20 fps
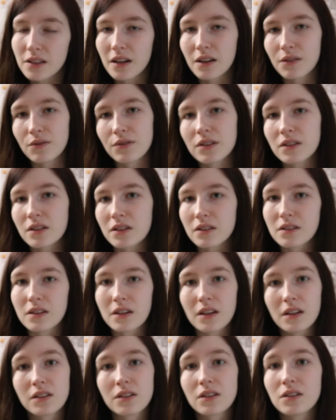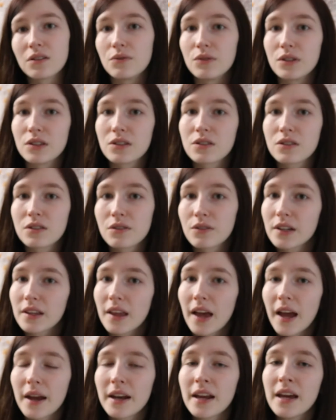and it was just a continuing
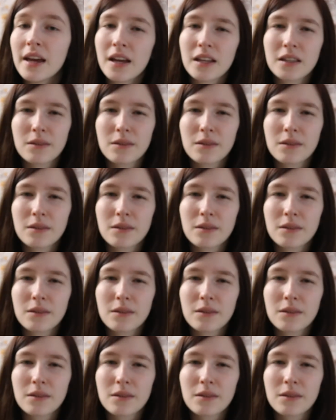storyline.